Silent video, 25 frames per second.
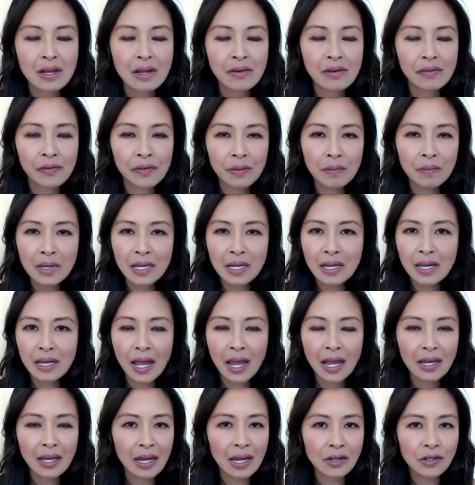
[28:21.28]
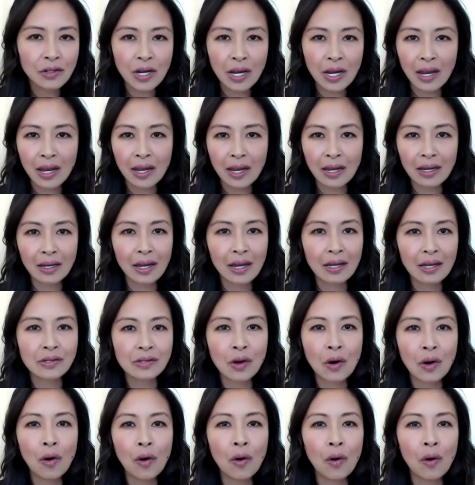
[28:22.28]
For me, AAJA has
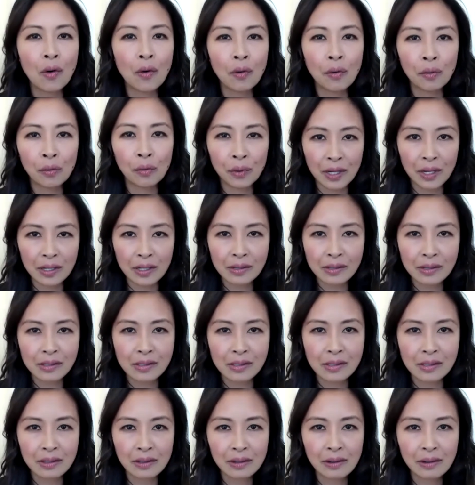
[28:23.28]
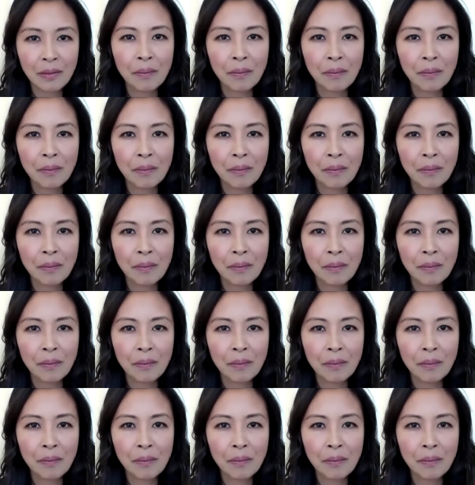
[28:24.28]
always